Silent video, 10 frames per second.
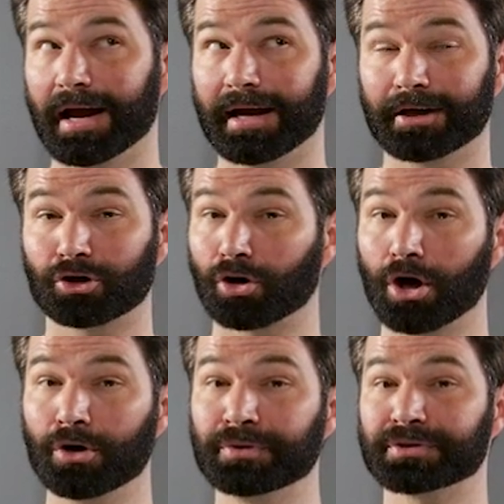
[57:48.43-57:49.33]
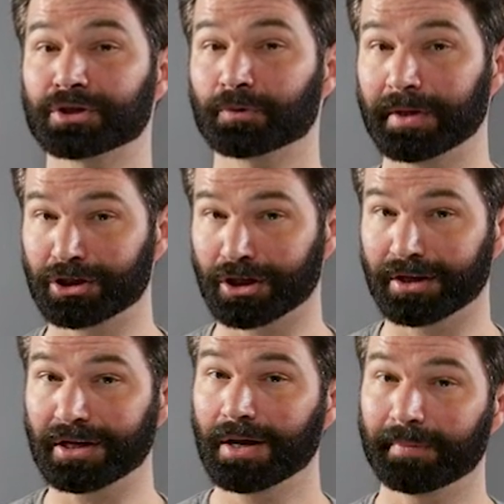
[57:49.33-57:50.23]
and Crone's
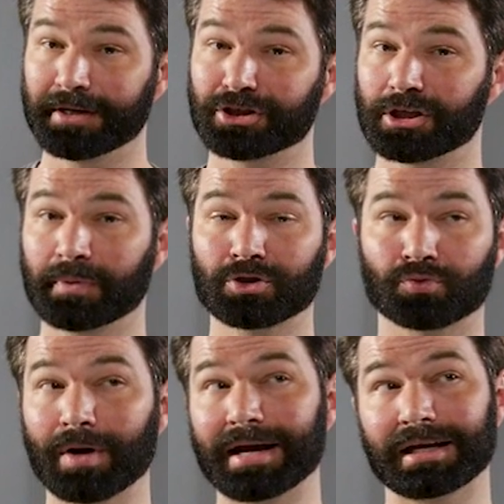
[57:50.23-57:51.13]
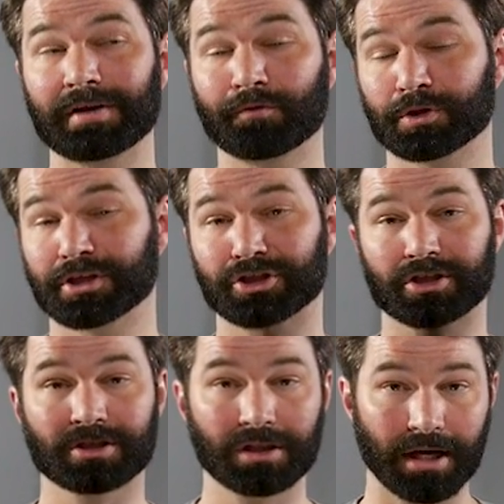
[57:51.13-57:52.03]
suspicion meant she was ready for such a
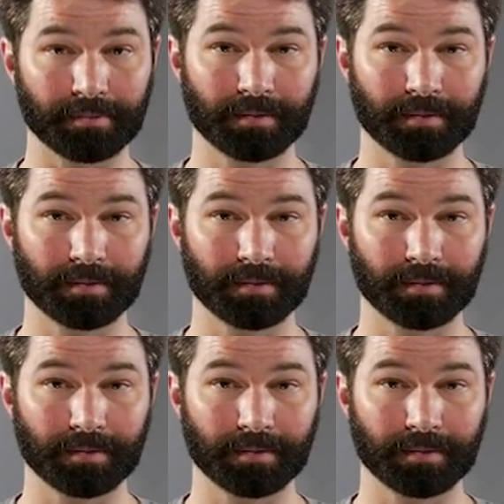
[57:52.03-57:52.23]
slip.